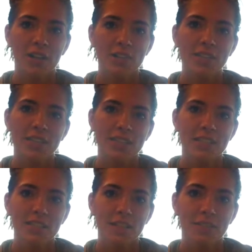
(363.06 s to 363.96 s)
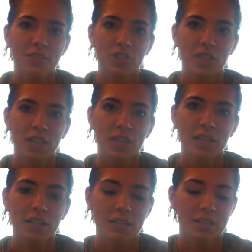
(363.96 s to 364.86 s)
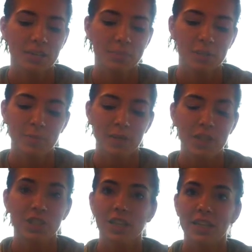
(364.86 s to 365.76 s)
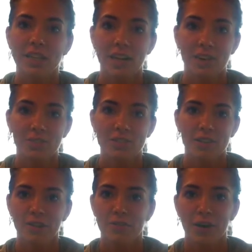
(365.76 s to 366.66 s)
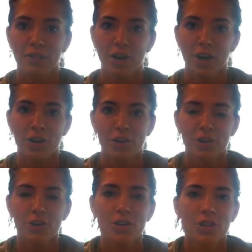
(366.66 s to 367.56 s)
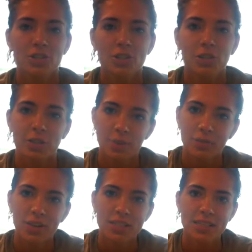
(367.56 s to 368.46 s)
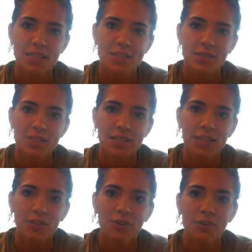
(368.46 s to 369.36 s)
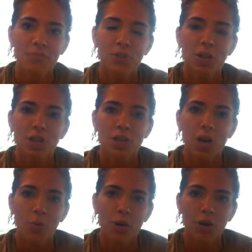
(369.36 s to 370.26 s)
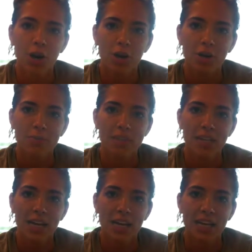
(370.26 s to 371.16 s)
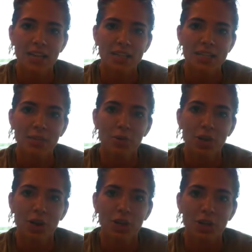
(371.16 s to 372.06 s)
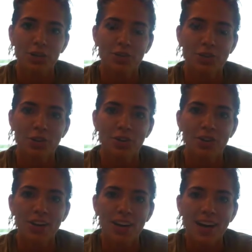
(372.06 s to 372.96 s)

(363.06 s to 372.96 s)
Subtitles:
ounces of chicken, some spinach, and an ounce of avocado. So it's my rest day, so it's a little lower carb today and double cardio. So